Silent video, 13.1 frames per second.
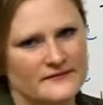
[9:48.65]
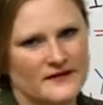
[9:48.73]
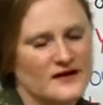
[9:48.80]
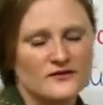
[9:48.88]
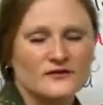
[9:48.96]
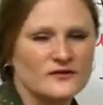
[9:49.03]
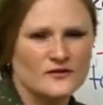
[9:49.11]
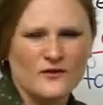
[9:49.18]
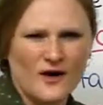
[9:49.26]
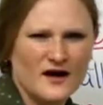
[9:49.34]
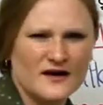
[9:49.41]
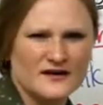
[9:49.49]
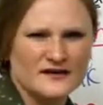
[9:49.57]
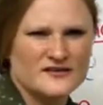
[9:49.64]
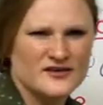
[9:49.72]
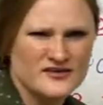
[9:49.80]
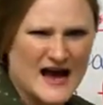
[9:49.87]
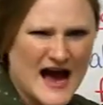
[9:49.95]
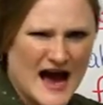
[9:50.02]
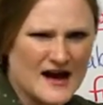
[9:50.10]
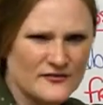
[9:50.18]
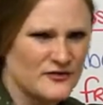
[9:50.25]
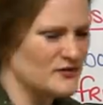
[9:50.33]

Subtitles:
I don't know why, I just have